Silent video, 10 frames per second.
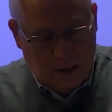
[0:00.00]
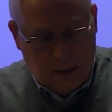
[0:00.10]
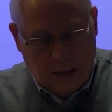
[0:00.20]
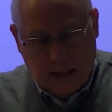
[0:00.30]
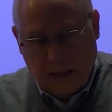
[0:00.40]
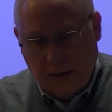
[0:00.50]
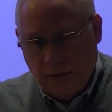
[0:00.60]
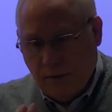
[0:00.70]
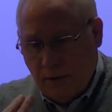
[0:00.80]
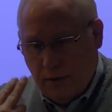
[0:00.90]

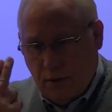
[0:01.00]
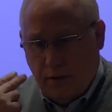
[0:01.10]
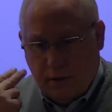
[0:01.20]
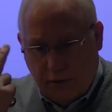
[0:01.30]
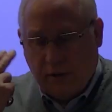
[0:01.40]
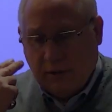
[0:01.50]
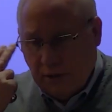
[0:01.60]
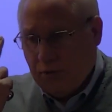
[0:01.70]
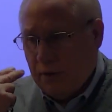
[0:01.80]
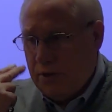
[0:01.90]
they're
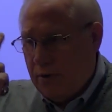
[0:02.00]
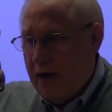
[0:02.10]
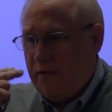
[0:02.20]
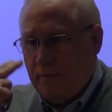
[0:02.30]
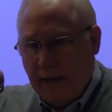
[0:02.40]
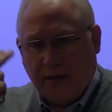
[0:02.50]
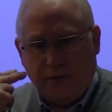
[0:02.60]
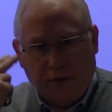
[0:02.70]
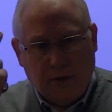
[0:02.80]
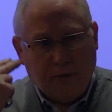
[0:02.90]
literally driving
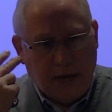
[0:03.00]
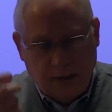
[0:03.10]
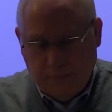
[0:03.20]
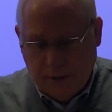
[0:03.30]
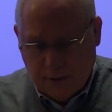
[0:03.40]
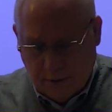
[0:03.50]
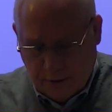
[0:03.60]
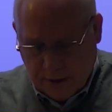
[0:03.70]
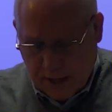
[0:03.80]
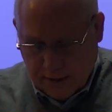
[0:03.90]
bacteria right up into their
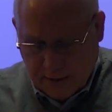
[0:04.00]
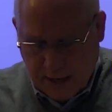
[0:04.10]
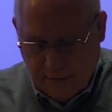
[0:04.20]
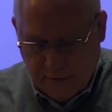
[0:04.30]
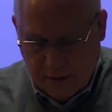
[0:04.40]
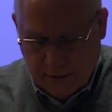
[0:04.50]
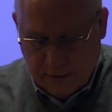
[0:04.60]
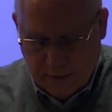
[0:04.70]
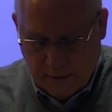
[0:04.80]
sinus cavities.